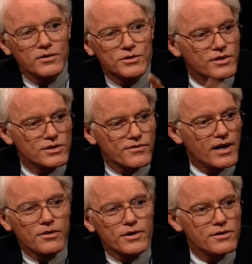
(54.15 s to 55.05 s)
2 years from now,
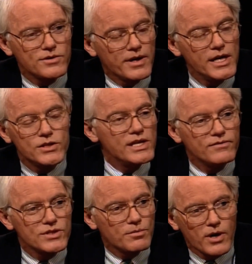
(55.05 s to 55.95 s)
3 years. He's even
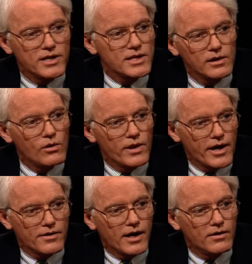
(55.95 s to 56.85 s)
surprised how low they are now.